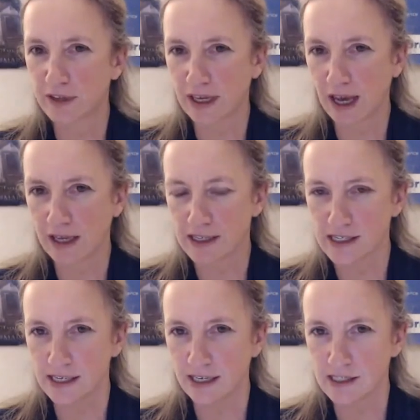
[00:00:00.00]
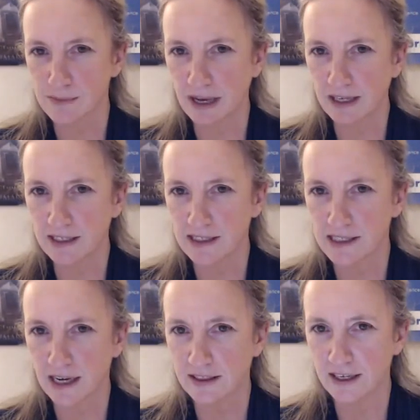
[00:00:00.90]
they can't expand,
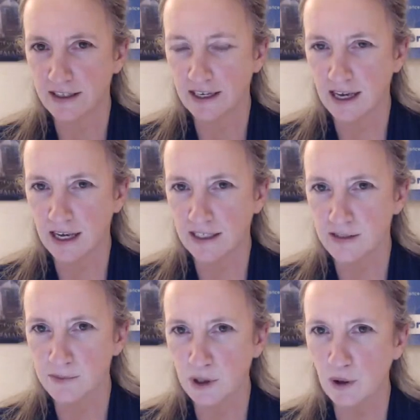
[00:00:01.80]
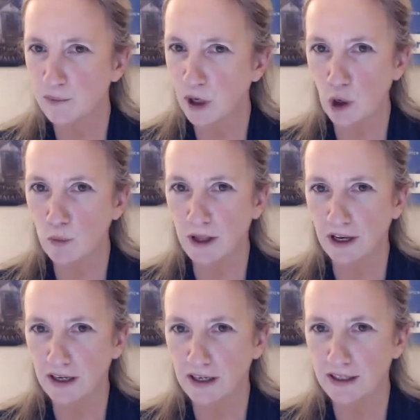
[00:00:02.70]
can they? They can't become global.